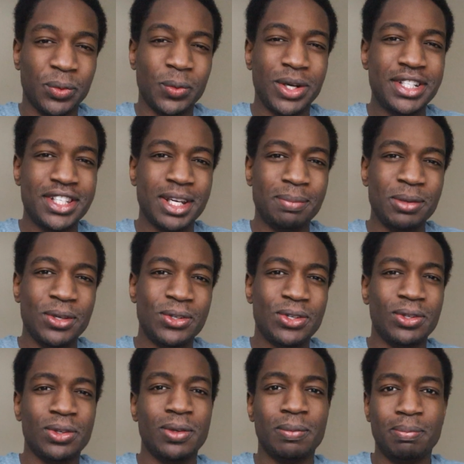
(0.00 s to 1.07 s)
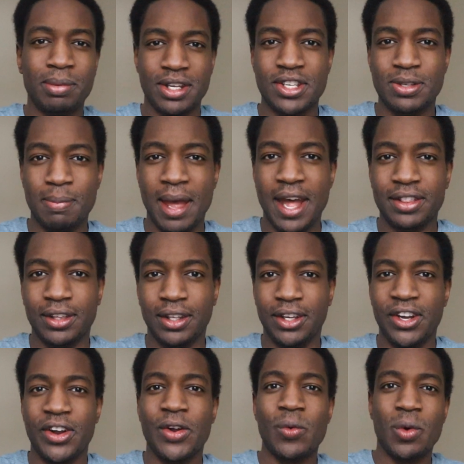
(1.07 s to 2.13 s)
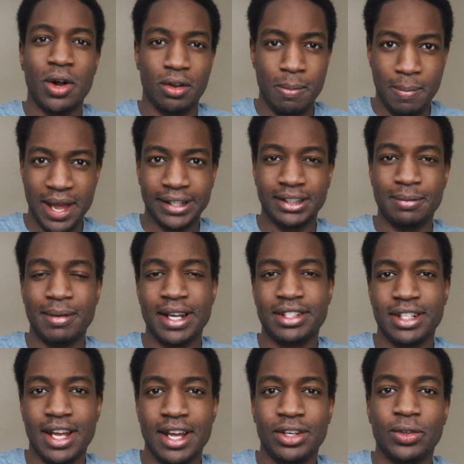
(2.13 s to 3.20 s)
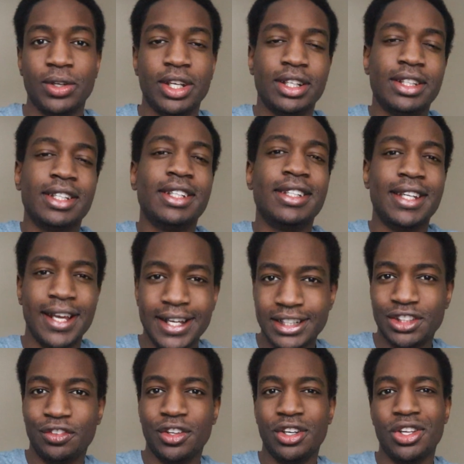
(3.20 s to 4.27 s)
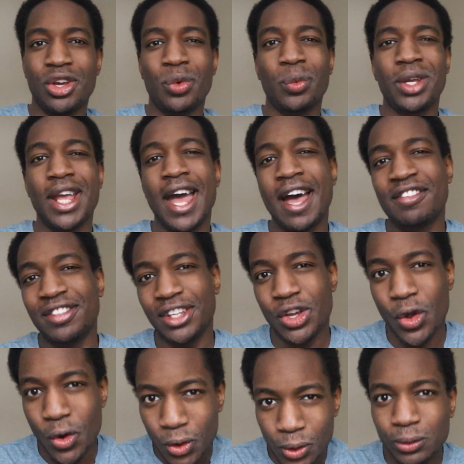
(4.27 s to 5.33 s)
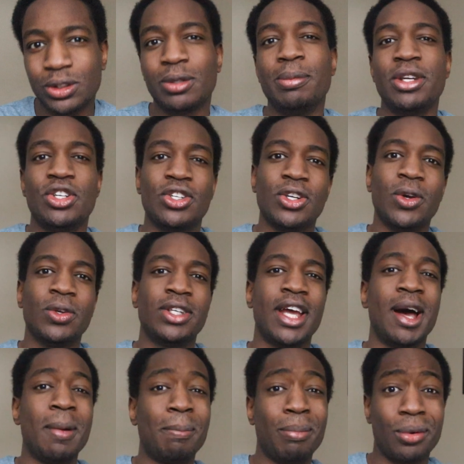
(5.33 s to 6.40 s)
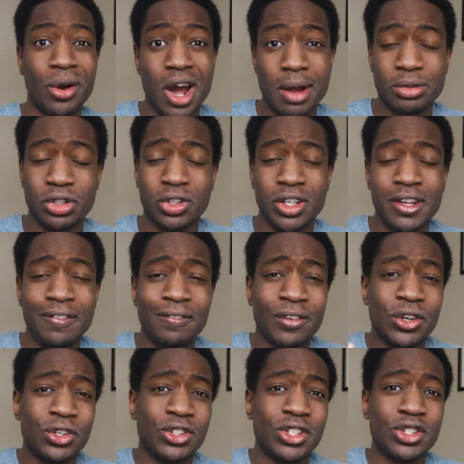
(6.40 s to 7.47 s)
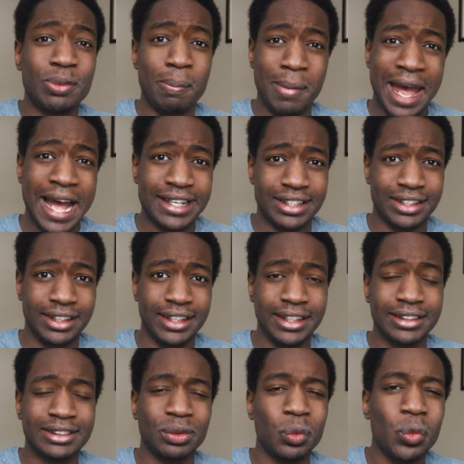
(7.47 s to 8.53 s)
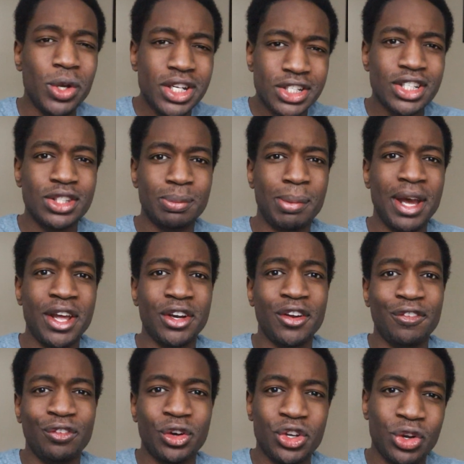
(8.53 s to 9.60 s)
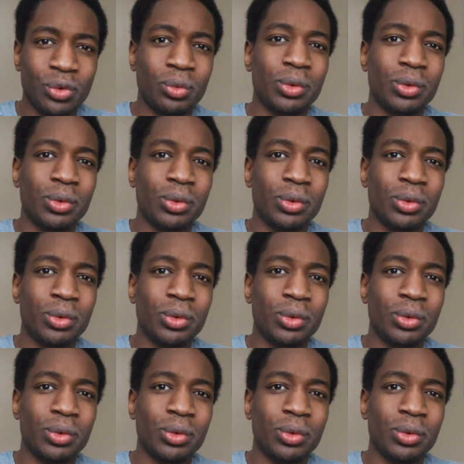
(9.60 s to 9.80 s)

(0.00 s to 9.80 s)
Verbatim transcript: What's up YouTube, Biz Matthew here, welcome back to my channel. In today's video, we have the ultimate showdown, PropStream versus Batch Leads, which is better for your